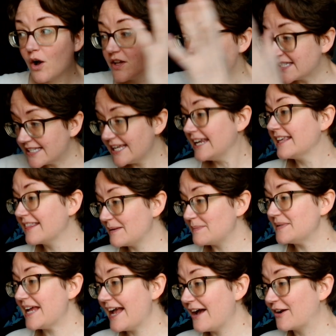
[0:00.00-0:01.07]
sitting them
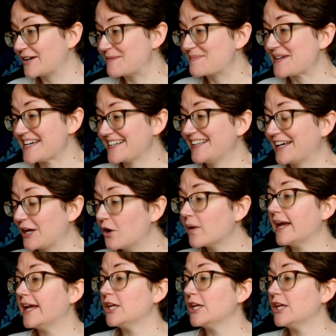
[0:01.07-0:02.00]
down and being like, okay,